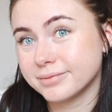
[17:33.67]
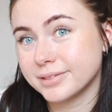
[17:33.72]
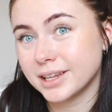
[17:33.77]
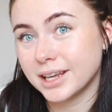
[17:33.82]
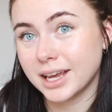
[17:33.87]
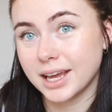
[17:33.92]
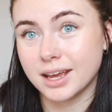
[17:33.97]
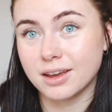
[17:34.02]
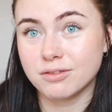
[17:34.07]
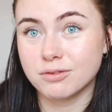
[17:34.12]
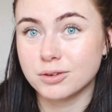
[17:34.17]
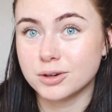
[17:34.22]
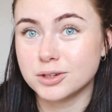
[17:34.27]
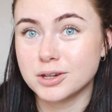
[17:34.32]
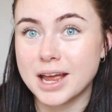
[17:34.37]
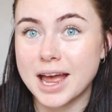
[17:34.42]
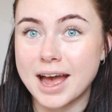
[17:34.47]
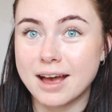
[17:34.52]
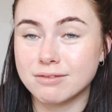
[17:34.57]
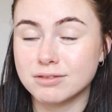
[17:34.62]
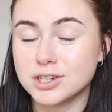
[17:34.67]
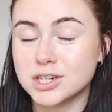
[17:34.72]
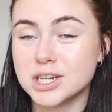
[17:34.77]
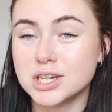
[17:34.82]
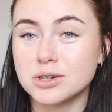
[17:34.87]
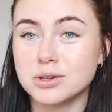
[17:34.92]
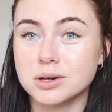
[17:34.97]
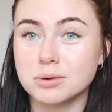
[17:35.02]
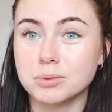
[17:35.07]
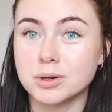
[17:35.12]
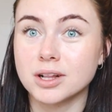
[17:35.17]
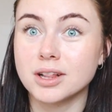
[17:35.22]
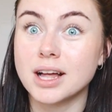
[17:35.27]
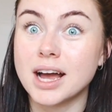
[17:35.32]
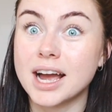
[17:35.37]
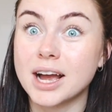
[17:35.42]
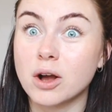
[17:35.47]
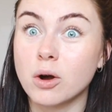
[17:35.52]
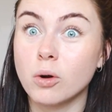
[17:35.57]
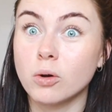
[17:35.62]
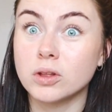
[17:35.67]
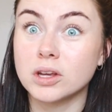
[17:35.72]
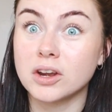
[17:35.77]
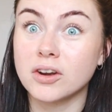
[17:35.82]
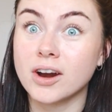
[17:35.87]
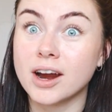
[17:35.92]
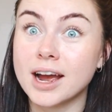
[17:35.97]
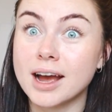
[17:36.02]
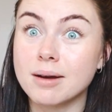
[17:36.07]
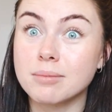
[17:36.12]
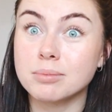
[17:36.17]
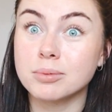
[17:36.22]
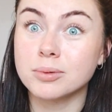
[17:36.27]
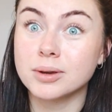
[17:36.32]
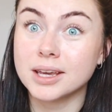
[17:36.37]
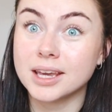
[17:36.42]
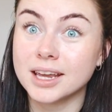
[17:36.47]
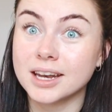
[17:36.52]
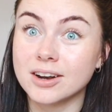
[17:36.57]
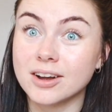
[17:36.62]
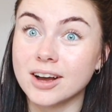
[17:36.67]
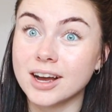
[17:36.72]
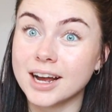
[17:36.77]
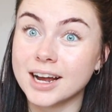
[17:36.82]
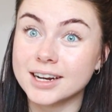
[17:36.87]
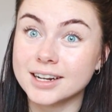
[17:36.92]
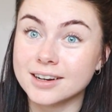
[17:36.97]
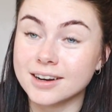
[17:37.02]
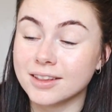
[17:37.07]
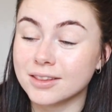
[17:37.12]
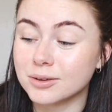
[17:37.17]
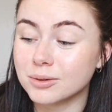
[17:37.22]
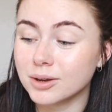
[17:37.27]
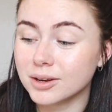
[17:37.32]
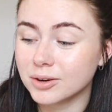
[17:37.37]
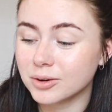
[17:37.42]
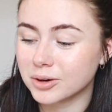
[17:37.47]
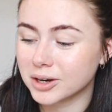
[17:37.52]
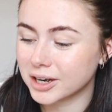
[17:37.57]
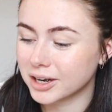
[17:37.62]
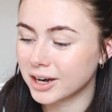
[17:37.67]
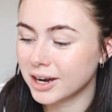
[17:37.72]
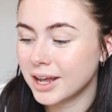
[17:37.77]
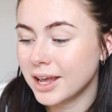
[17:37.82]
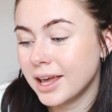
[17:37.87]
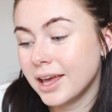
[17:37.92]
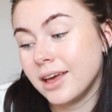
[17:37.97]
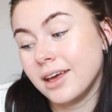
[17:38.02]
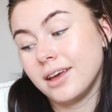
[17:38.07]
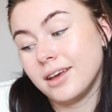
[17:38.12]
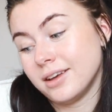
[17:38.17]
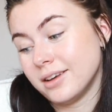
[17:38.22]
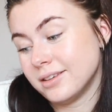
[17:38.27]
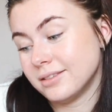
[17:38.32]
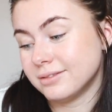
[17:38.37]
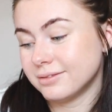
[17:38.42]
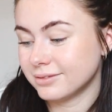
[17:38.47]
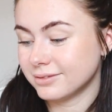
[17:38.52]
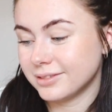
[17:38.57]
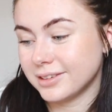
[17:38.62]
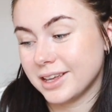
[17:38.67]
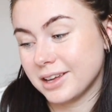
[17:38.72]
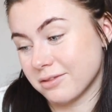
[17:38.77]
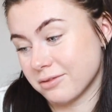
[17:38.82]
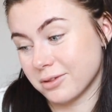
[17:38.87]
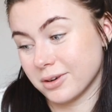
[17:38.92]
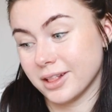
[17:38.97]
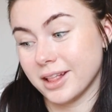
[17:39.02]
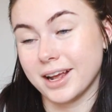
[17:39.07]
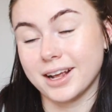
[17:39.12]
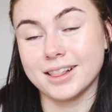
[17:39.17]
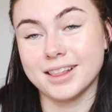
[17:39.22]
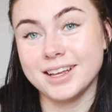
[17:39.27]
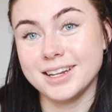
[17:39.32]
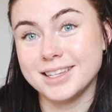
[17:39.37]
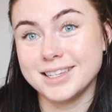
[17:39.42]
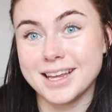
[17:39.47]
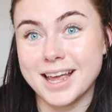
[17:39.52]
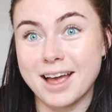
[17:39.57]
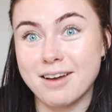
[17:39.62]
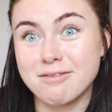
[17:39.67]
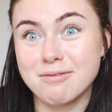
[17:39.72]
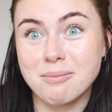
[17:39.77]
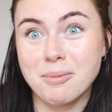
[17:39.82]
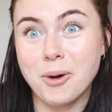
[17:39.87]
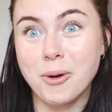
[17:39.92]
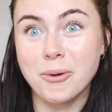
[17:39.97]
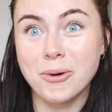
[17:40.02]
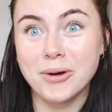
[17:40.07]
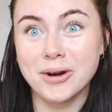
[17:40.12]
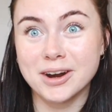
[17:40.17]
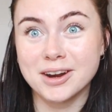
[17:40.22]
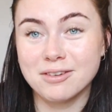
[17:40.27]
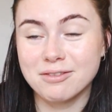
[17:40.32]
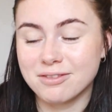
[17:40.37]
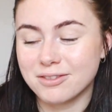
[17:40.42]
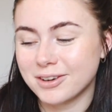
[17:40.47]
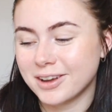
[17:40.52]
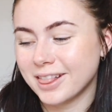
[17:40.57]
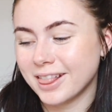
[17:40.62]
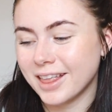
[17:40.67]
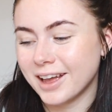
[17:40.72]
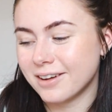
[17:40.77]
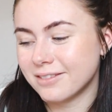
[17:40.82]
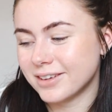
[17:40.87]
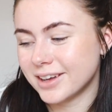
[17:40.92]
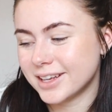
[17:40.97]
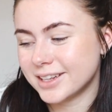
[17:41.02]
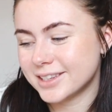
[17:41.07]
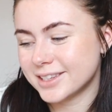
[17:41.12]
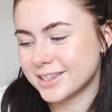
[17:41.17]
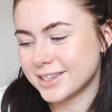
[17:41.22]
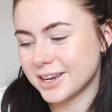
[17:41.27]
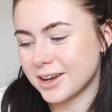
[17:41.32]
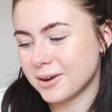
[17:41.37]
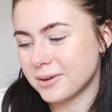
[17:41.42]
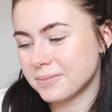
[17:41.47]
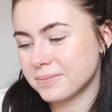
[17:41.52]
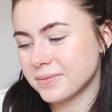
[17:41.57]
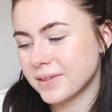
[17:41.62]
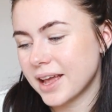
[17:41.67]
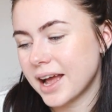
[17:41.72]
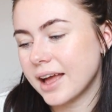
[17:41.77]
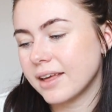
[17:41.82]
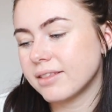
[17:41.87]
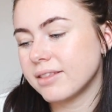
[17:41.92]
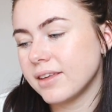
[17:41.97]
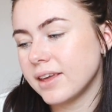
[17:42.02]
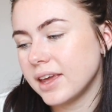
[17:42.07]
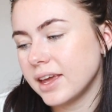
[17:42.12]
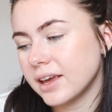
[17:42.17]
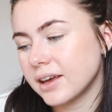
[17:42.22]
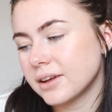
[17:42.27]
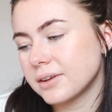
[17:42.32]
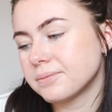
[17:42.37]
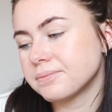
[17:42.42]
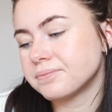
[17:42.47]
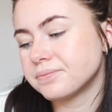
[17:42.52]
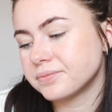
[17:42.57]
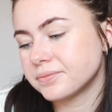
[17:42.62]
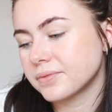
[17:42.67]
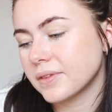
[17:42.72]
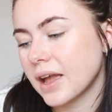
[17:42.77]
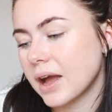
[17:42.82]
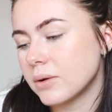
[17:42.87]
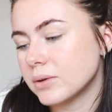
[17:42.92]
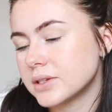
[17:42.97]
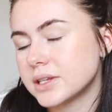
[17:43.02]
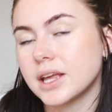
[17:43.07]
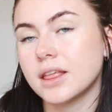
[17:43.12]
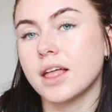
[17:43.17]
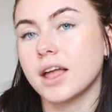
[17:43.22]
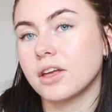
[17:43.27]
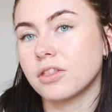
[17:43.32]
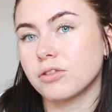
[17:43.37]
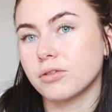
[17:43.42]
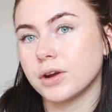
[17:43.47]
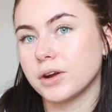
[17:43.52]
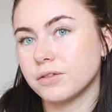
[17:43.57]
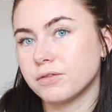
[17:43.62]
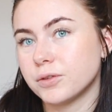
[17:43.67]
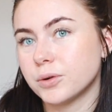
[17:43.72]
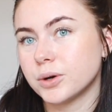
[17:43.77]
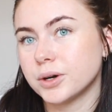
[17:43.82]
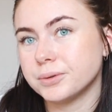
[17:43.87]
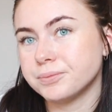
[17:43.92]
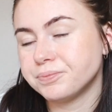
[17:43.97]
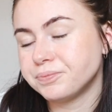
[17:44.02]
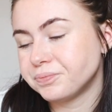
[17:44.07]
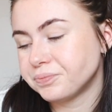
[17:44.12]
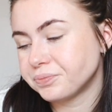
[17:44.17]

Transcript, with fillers: Like if we have 2 and we're like, holy crap, we cannot add another one, or if we're like, let's have more if we love it. So I think I would say like 3 or 4.